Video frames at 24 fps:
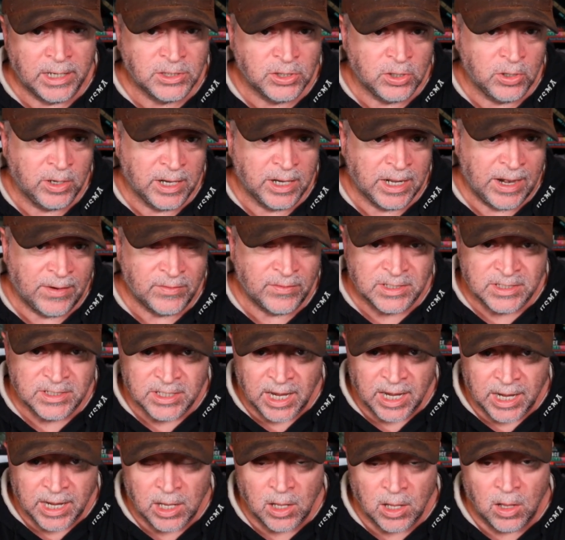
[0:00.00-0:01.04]
So you could have a
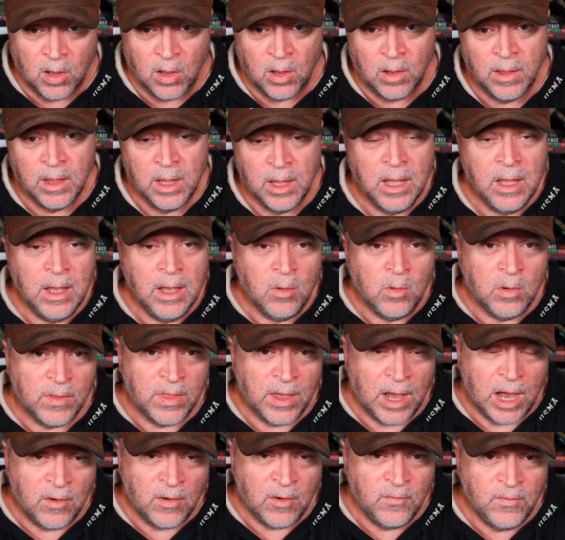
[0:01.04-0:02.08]
single where
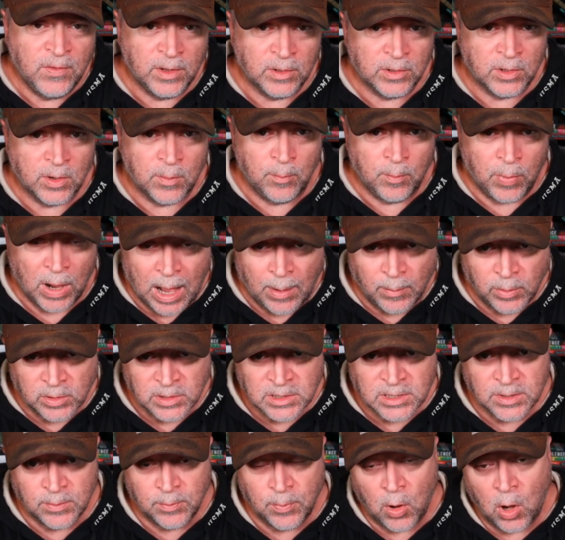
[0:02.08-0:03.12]
the outfielder
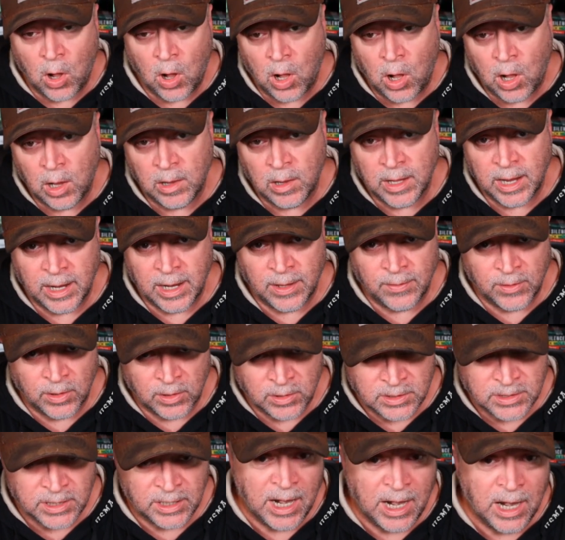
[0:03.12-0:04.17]
bobbles the ball and
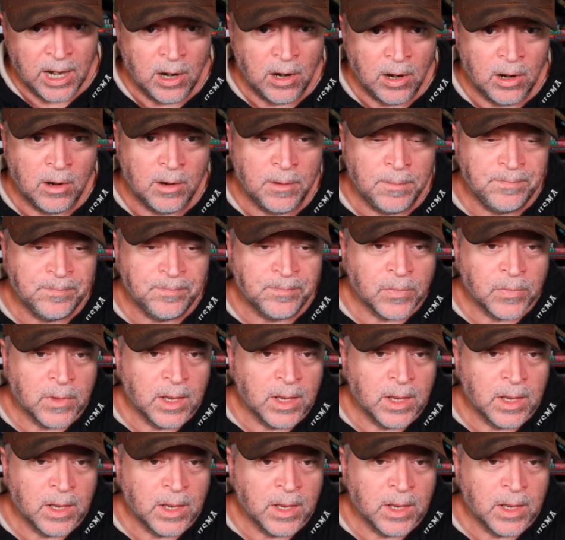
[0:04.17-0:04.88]
there's an error.